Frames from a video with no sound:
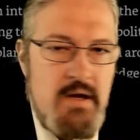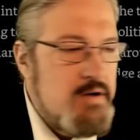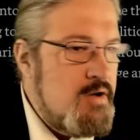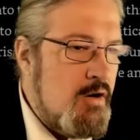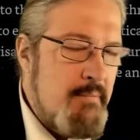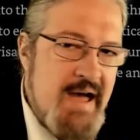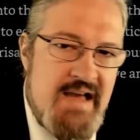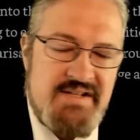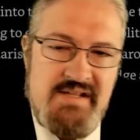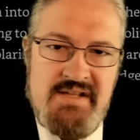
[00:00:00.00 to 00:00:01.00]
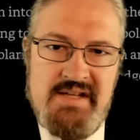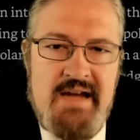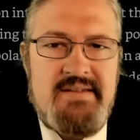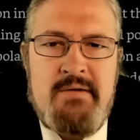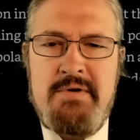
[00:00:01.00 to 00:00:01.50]
No masks in
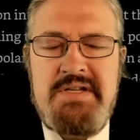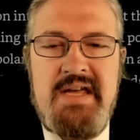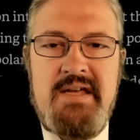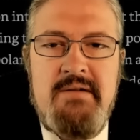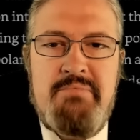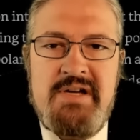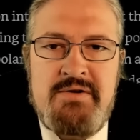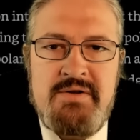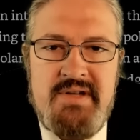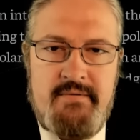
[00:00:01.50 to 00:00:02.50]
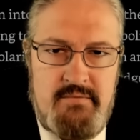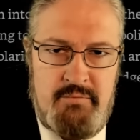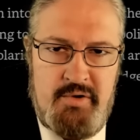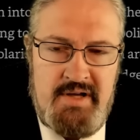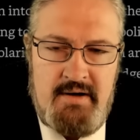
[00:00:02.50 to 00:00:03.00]
sight. They were taking pictures of it and
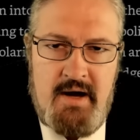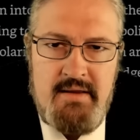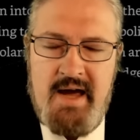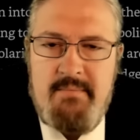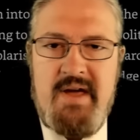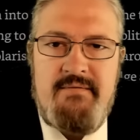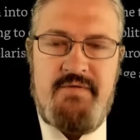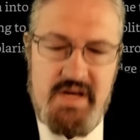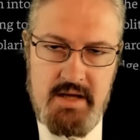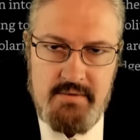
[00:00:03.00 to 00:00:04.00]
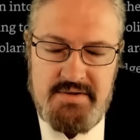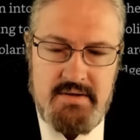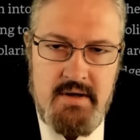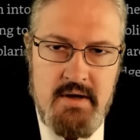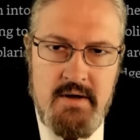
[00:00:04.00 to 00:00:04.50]
putting it online. We had
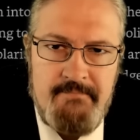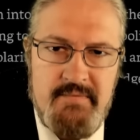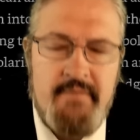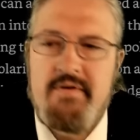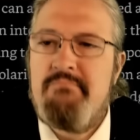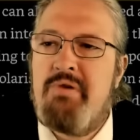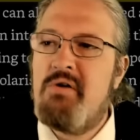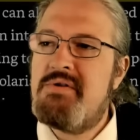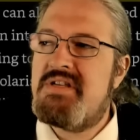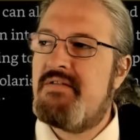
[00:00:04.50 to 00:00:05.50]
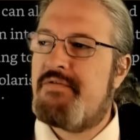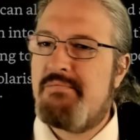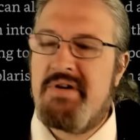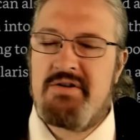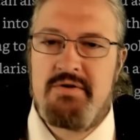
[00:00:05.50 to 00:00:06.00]
videos of them posing for
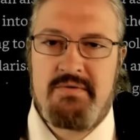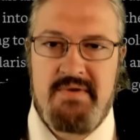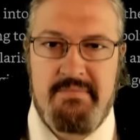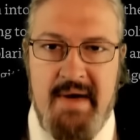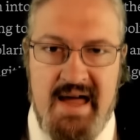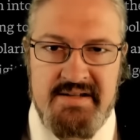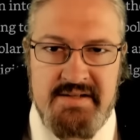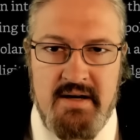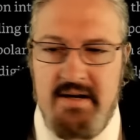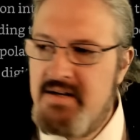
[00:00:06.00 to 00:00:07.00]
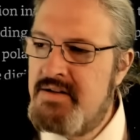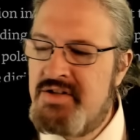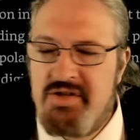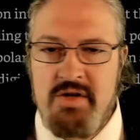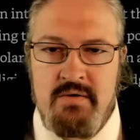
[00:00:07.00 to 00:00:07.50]
pictures with masks on, and as
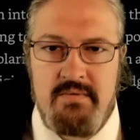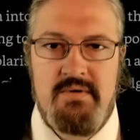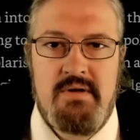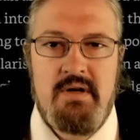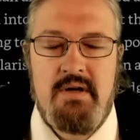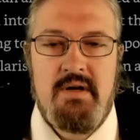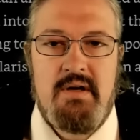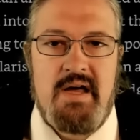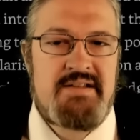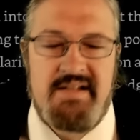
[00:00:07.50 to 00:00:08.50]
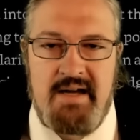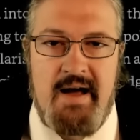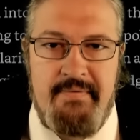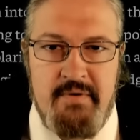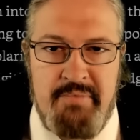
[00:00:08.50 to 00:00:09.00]
soon as they
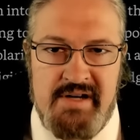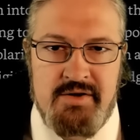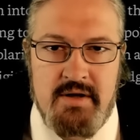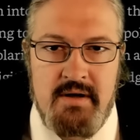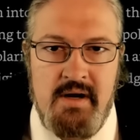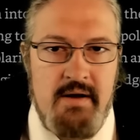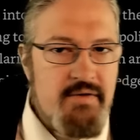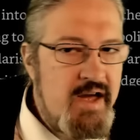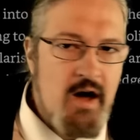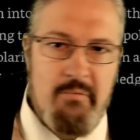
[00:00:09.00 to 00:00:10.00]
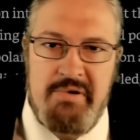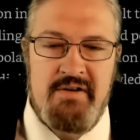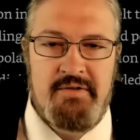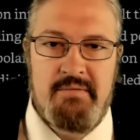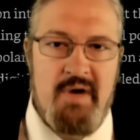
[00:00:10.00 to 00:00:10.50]
got their picture, they all
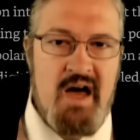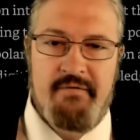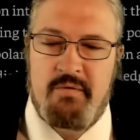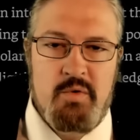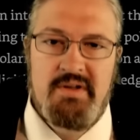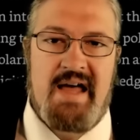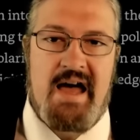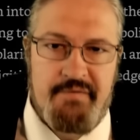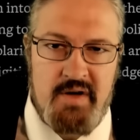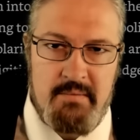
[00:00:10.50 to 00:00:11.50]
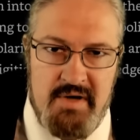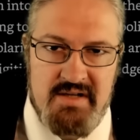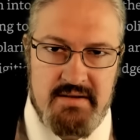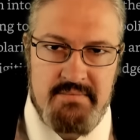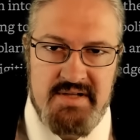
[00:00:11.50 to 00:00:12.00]
peeled them off and were laughing
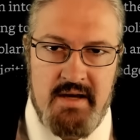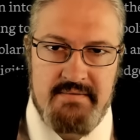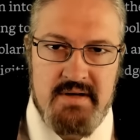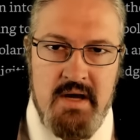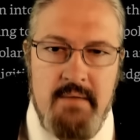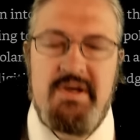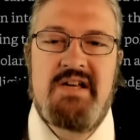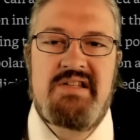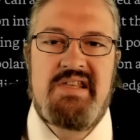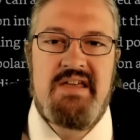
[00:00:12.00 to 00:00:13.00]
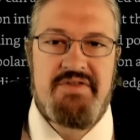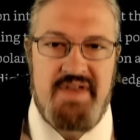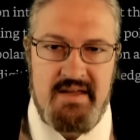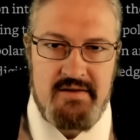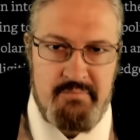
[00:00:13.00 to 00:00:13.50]
amongst themselves because they
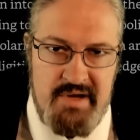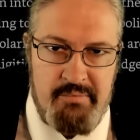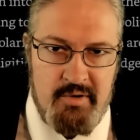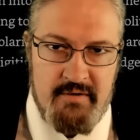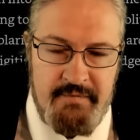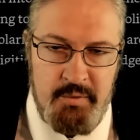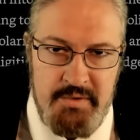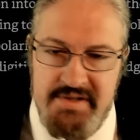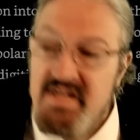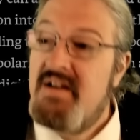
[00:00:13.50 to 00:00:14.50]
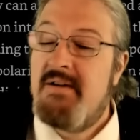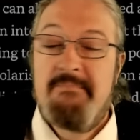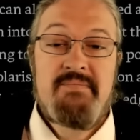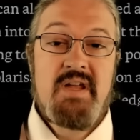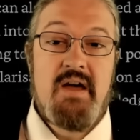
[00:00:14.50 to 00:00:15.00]
think the people are fools,
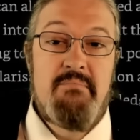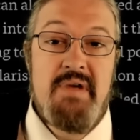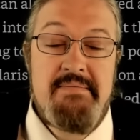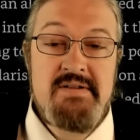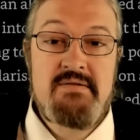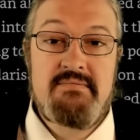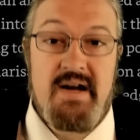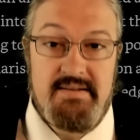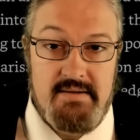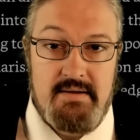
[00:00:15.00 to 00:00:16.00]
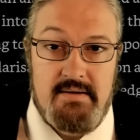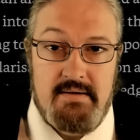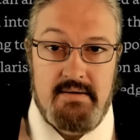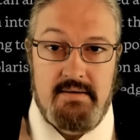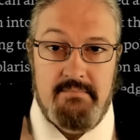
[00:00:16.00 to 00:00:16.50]
and maybe they're right.
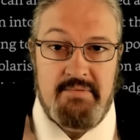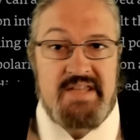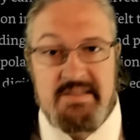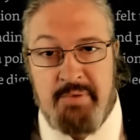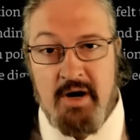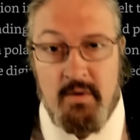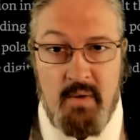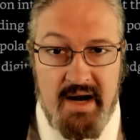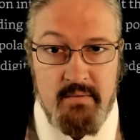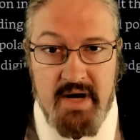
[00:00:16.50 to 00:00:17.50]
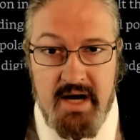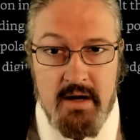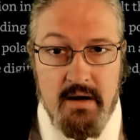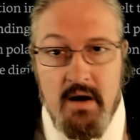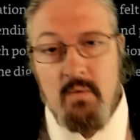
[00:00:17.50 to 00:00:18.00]
But that's part of why we're
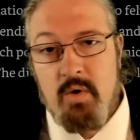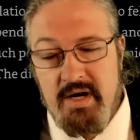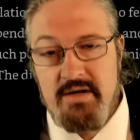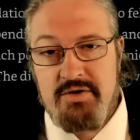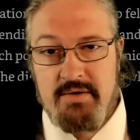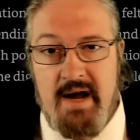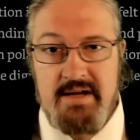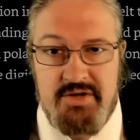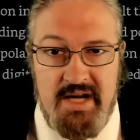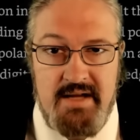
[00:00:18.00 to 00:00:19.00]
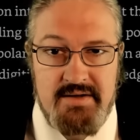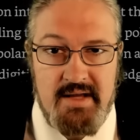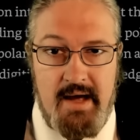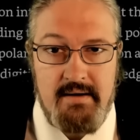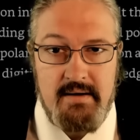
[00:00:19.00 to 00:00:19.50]
here. We're going to try and change
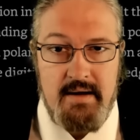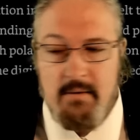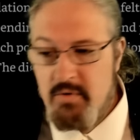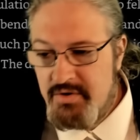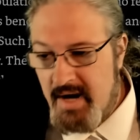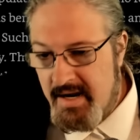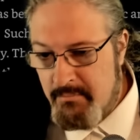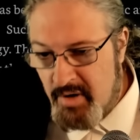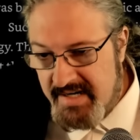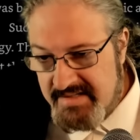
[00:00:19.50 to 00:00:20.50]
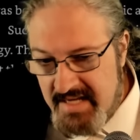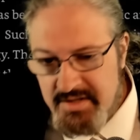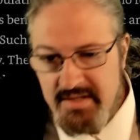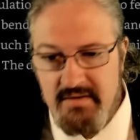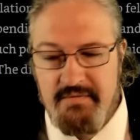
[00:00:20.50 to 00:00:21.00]
that, and we're trying to bring
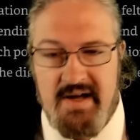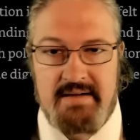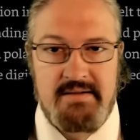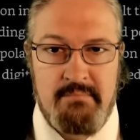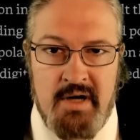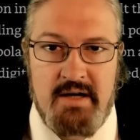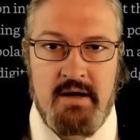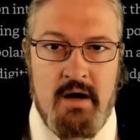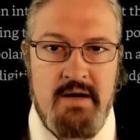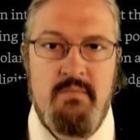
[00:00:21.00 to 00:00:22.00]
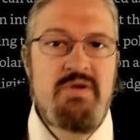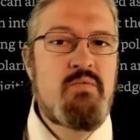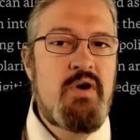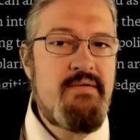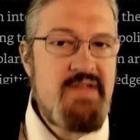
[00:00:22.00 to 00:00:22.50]
attention to the fact that Mark Carney was
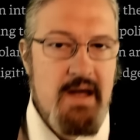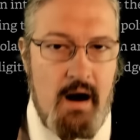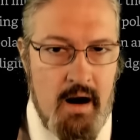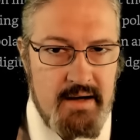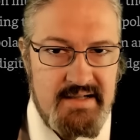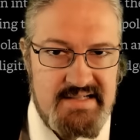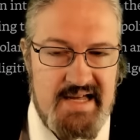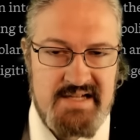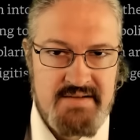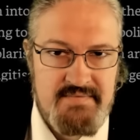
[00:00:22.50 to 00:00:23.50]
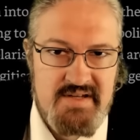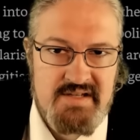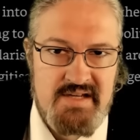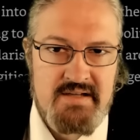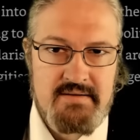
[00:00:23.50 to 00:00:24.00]
one of the architects of this
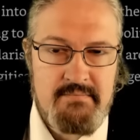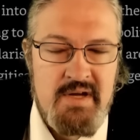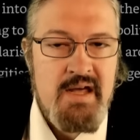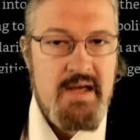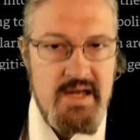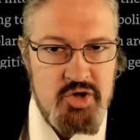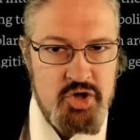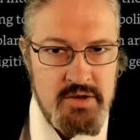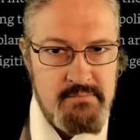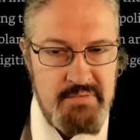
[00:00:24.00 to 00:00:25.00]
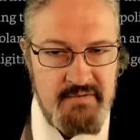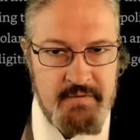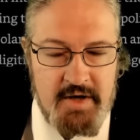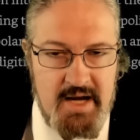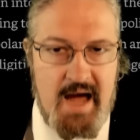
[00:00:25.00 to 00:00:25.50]
system. It shouldn't be
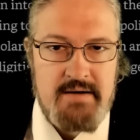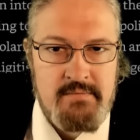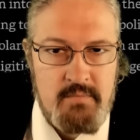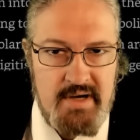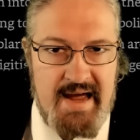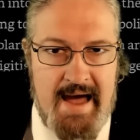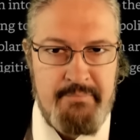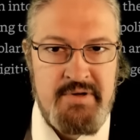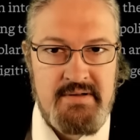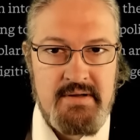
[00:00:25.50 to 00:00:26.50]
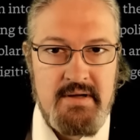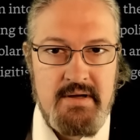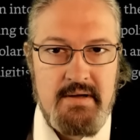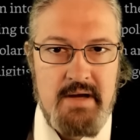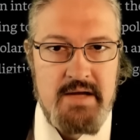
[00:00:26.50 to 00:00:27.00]
forgotten what happened,
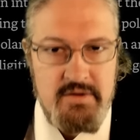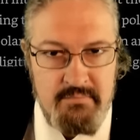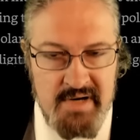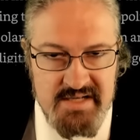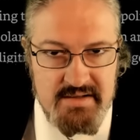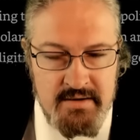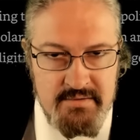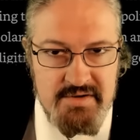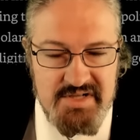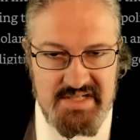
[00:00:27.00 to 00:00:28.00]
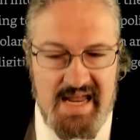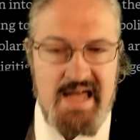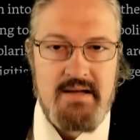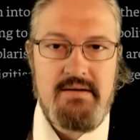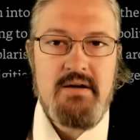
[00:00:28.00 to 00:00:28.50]
and you must
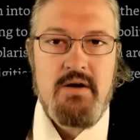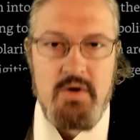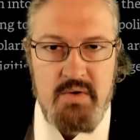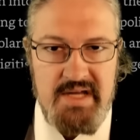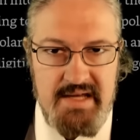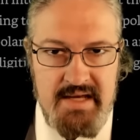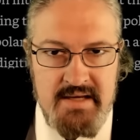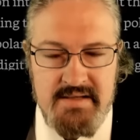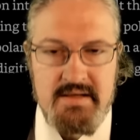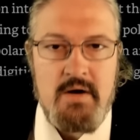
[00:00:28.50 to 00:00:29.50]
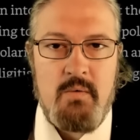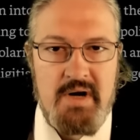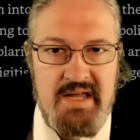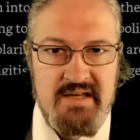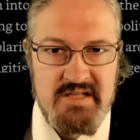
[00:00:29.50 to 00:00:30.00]
understand who he is,
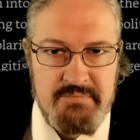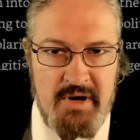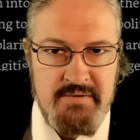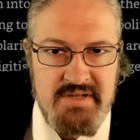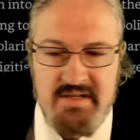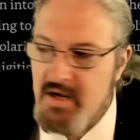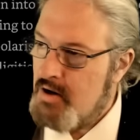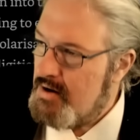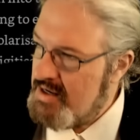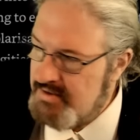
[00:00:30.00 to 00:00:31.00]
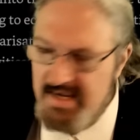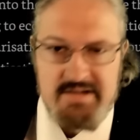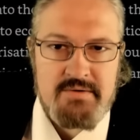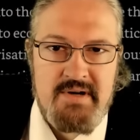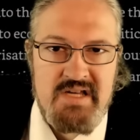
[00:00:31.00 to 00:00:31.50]
what he espouses. In
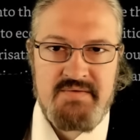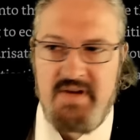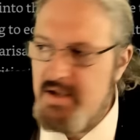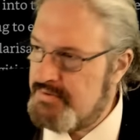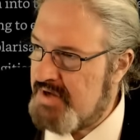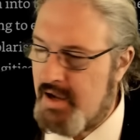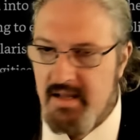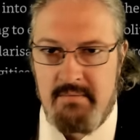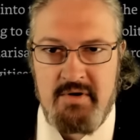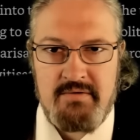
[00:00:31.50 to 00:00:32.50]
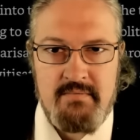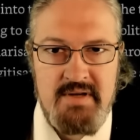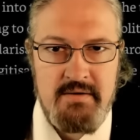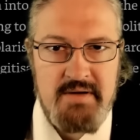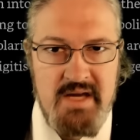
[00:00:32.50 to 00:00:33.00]
yesterday's video, talking about the
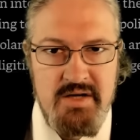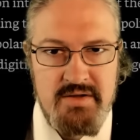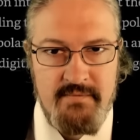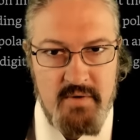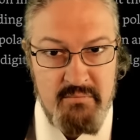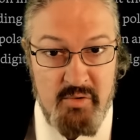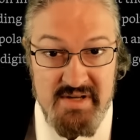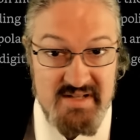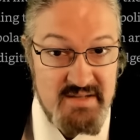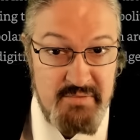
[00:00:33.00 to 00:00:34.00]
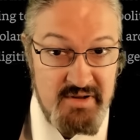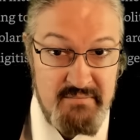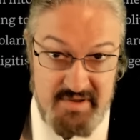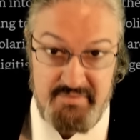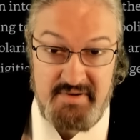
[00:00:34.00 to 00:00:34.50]
relocation of 1.6
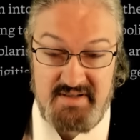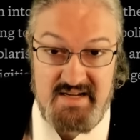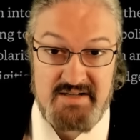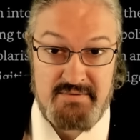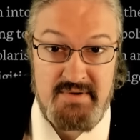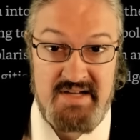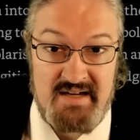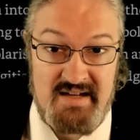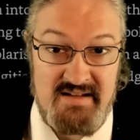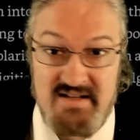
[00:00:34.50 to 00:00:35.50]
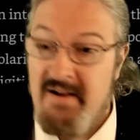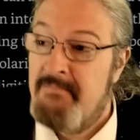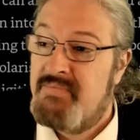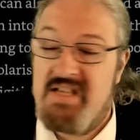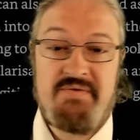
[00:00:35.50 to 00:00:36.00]
billion people in the next 3 decades,
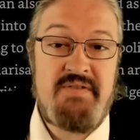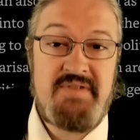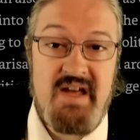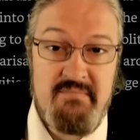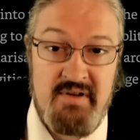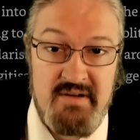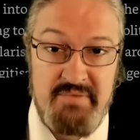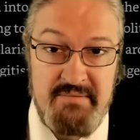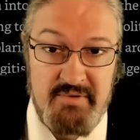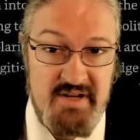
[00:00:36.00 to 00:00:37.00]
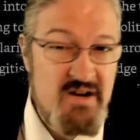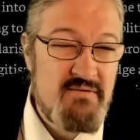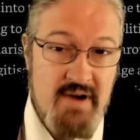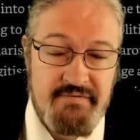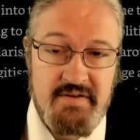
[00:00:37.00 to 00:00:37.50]
that's 58 million people a year,
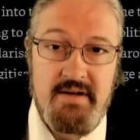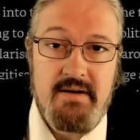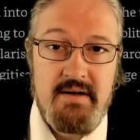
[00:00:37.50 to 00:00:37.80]
roughly.